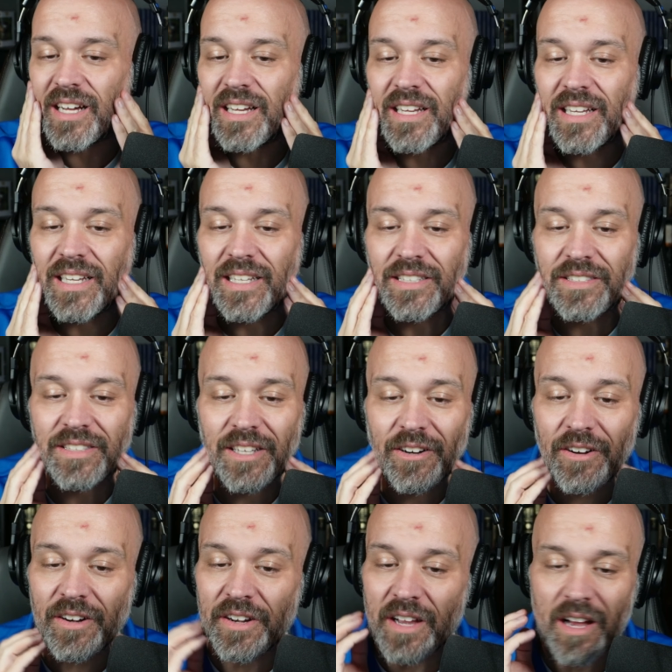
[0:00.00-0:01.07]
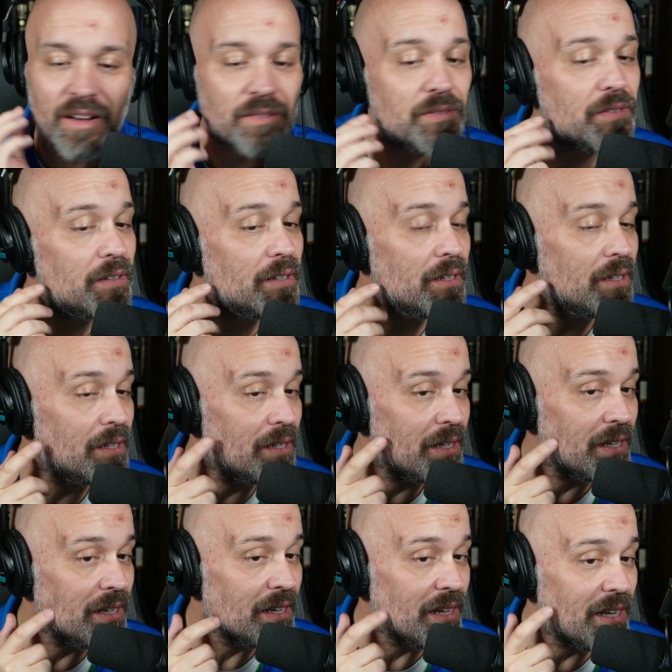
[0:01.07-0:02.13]
Is there enough
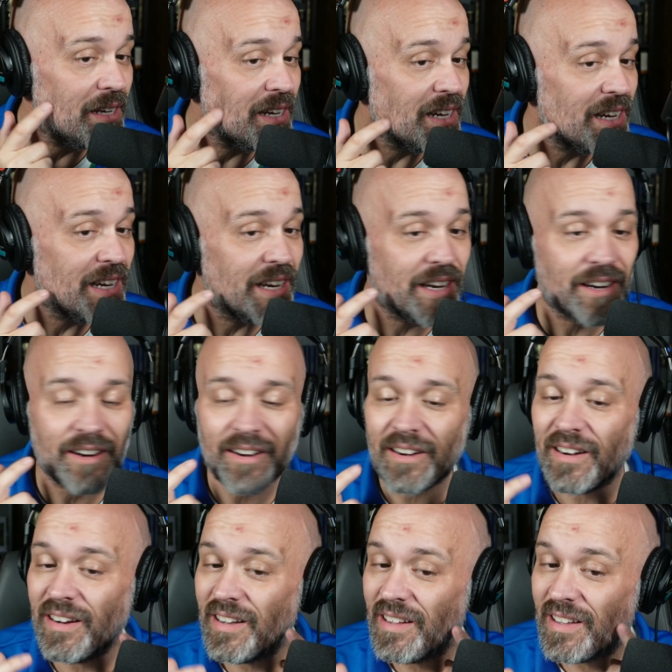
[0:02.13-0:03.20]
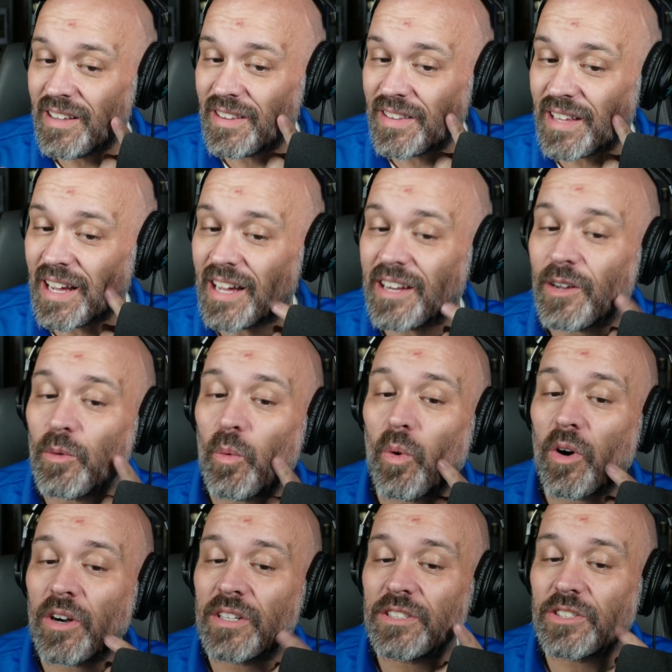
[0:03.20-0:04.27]
here that it
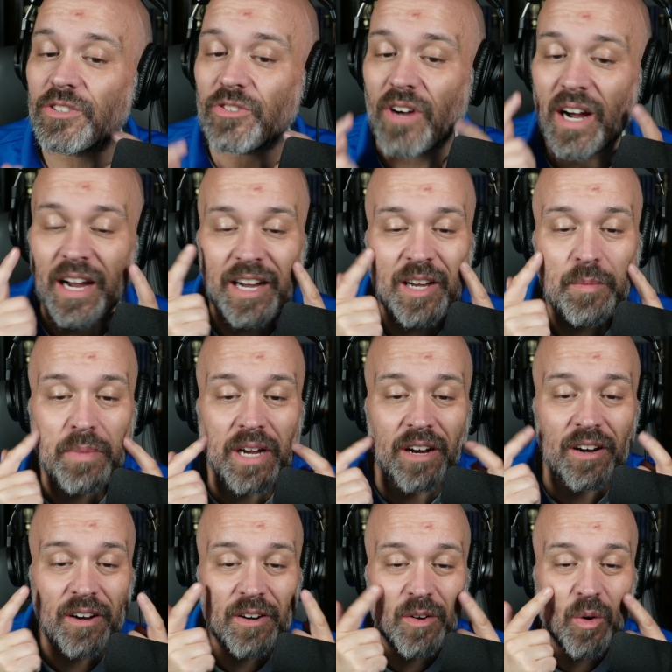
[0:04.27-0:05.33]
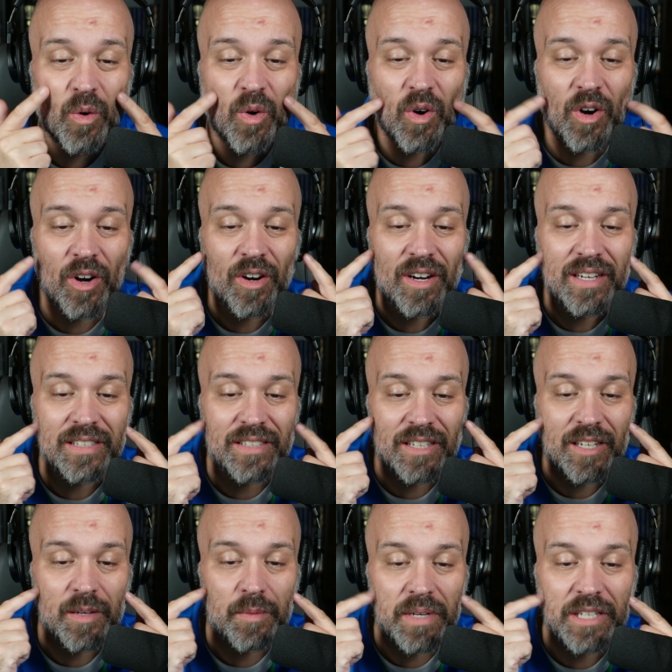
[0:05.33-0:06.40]
warrants trying a beard, or is it
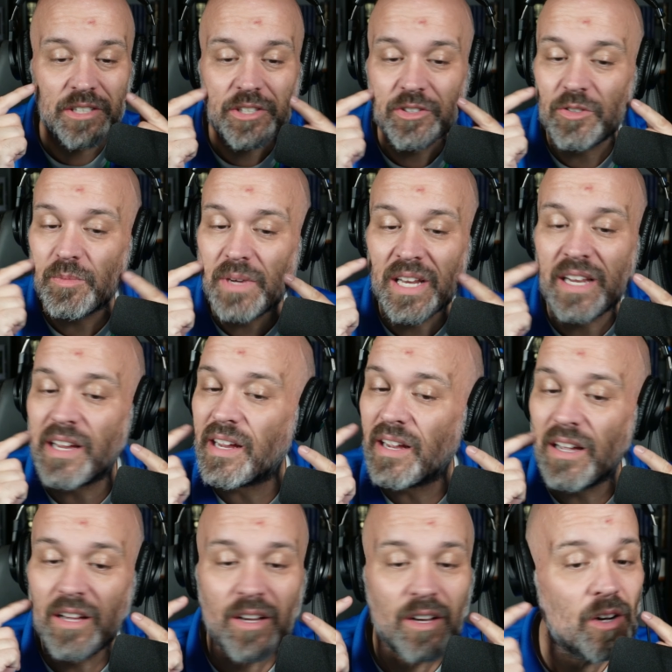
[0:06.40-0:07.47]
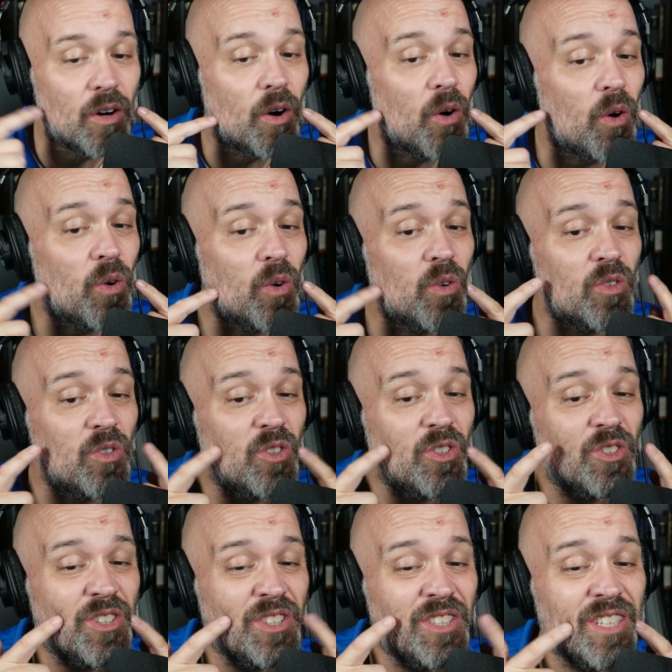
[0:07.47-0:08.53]
going to be too many
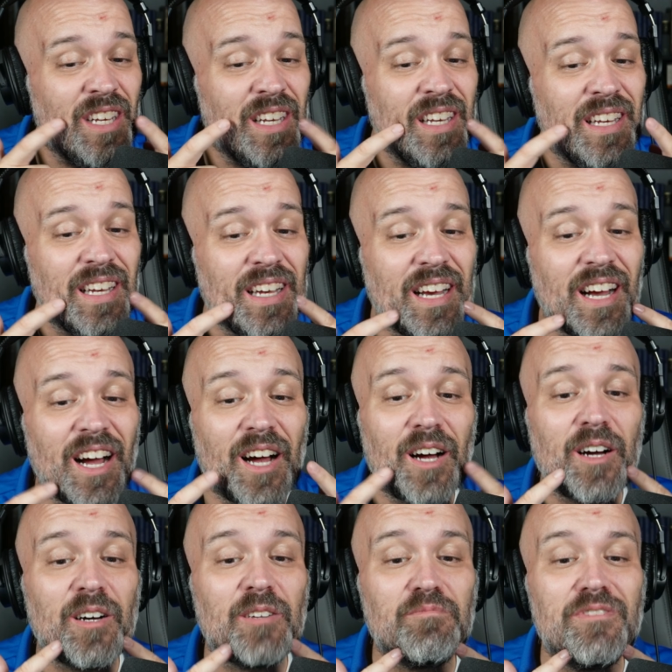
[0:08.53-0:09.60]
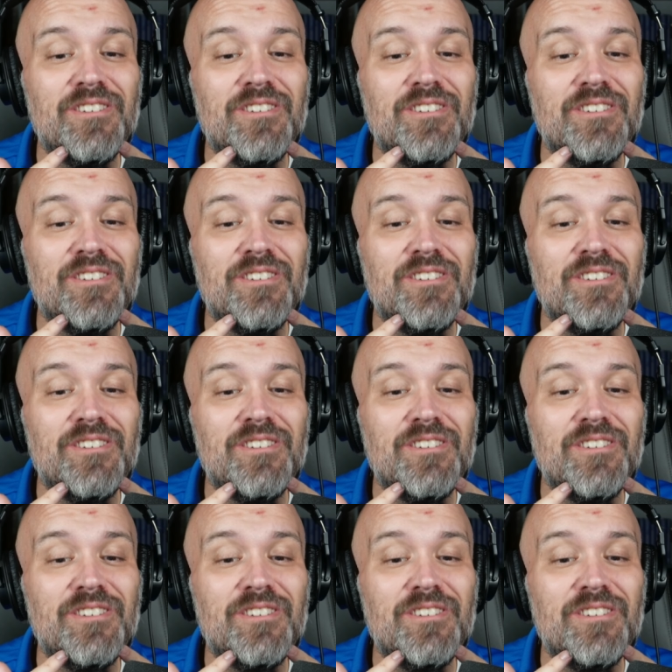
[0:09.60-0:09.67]
holes? Um,